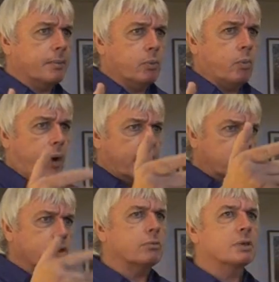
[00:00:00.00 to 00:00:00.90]
I mean, why
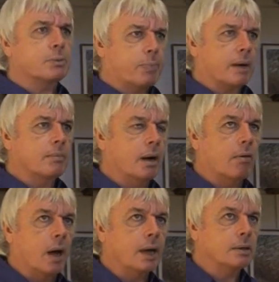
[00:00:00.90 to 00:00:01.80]
don't you respect my
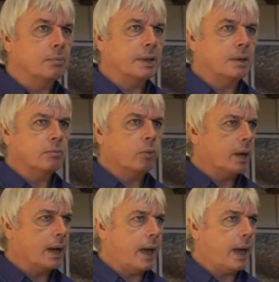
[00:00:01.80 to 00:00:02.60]
right to be what I